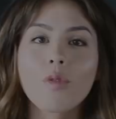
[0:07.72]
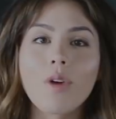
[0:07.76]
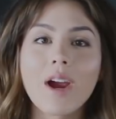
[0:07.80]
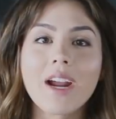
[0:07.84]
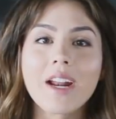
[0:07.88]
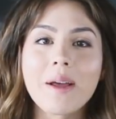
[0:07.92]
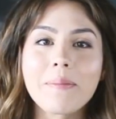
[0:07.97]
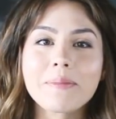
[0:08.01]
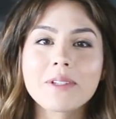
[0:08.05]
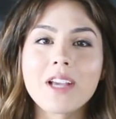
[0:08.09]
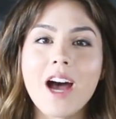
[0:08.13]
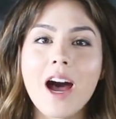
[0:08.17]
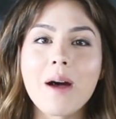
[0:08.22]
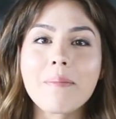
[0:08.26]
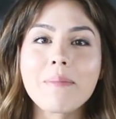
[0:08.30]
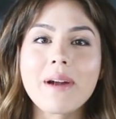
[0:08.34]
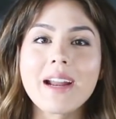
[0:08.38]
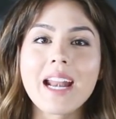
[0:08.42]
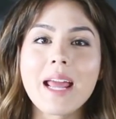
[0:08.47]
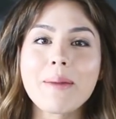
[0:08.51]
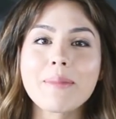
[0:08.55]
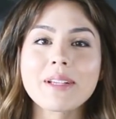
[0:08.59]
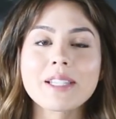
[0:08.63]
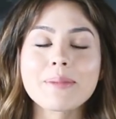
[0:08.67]
right up top,
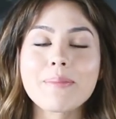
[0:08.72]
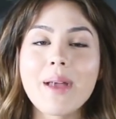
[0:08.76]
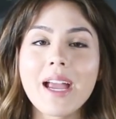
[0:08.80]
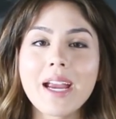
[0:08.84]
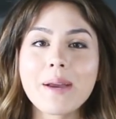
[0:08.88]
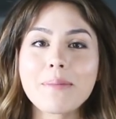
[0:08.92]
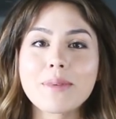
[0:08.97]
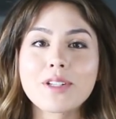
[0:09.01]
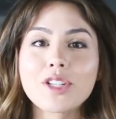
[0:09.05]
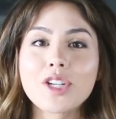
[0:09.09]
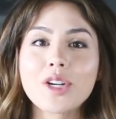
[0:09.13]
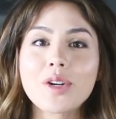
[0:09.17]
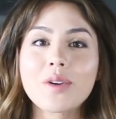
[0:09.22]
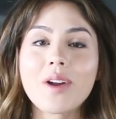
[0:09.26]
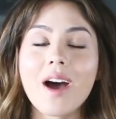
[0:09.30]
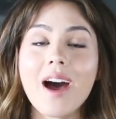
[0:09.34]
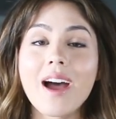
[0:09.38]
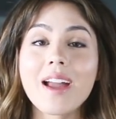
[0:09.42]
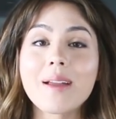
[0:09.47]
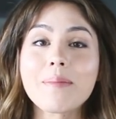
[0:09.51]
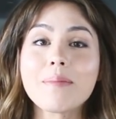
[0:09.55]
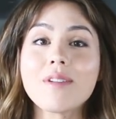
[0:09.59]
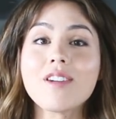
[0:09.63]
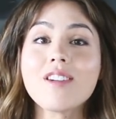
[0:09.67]
my name is Megan Batoon.
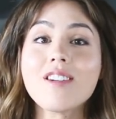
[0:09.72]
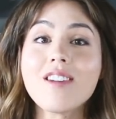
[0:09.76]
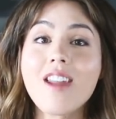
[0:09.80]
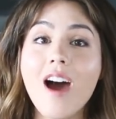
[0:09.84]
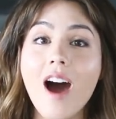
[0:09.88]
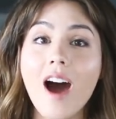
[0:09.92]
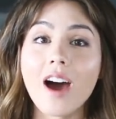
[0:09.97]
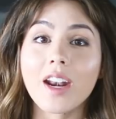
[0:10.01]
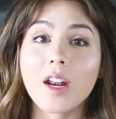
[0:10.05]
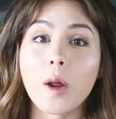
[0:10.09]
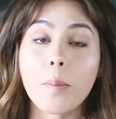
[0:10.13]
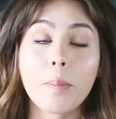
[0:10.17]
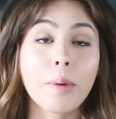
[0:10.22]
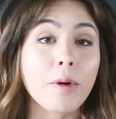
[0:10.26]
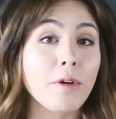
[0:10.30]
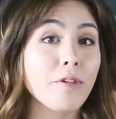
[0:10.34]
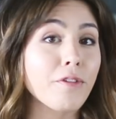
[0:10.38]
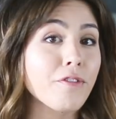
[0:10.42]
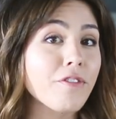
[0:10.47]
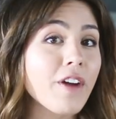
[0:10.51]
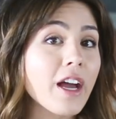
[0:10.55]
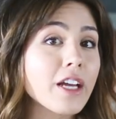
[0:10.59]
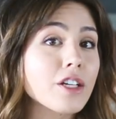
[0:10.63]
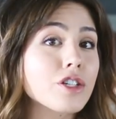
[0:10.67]
I am not a
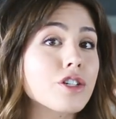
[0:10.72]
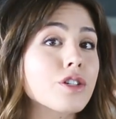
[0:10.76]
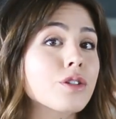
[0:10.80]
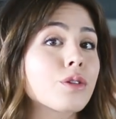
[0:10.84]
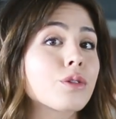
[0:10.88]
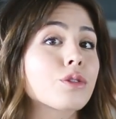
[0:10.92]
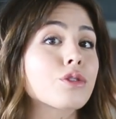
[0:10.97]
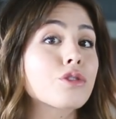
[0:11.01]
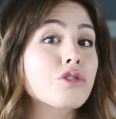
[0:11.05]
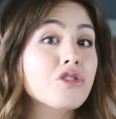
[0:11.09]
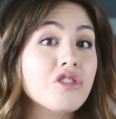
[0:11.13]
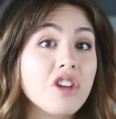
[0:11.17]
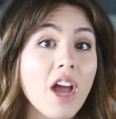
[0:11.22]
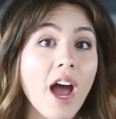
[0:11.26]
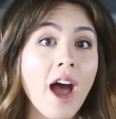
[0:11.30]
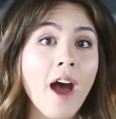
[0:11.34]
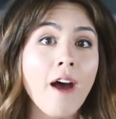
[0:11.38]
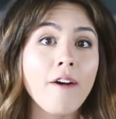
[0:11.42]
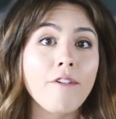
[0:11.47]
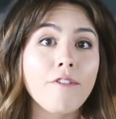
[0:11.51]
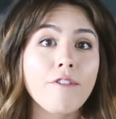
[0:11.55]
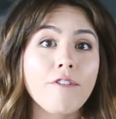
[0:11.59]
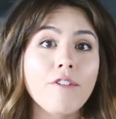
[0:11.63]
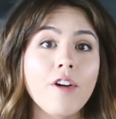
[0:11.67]
professional
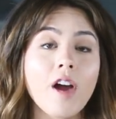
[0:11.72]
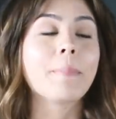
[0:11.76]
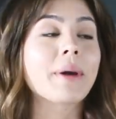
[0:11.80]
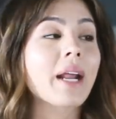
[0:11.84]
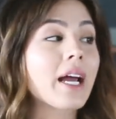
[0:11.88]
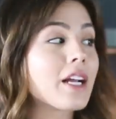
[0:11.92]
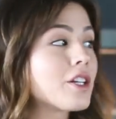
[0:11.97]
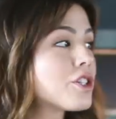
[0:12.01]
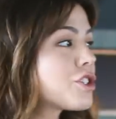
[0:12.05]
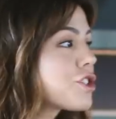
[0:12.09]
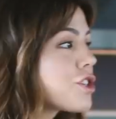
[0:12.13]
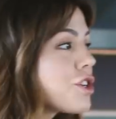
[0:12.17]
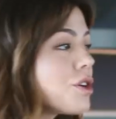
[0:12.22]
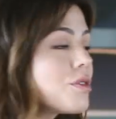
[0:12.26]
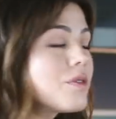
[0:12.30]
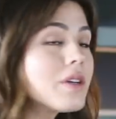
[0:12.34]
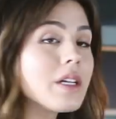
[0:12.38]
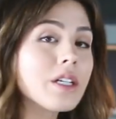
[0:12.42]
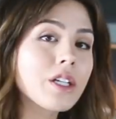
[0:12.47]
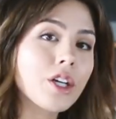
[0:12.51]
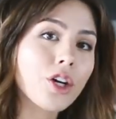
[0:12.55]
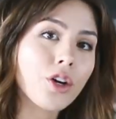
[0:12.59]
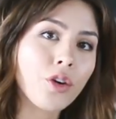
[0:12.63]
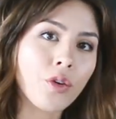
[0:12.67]
chef, but I do
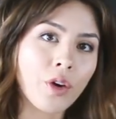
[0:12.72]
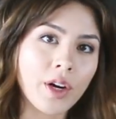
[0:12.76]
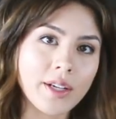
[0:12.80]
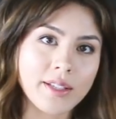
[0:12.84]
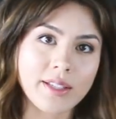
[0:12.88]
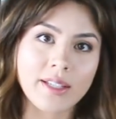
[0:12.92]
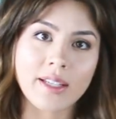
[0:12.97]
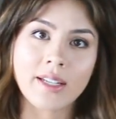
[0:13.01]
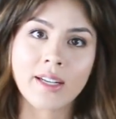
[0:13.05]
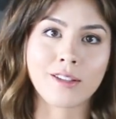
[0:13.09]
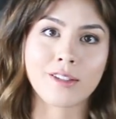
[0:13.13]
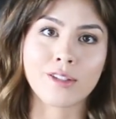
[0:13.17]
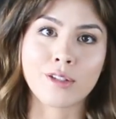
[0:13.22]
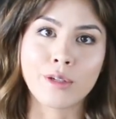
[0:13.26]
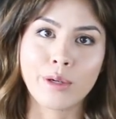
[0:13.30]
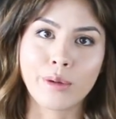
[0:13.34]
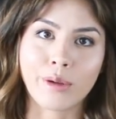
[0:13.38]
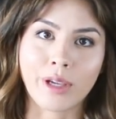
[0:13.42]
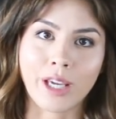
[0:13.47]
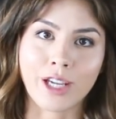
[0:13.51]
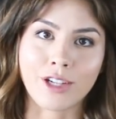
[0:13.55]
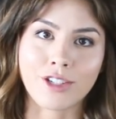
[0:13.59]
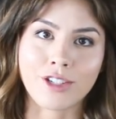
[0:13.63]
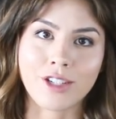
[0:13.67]
need to christen this
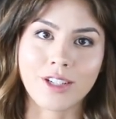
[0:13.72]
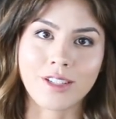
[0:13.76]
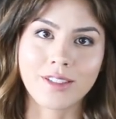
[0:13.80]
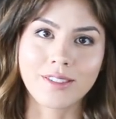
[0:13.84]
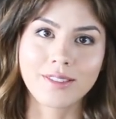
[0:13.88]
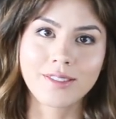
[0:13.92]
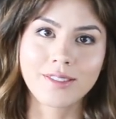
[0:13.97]
new kitchen.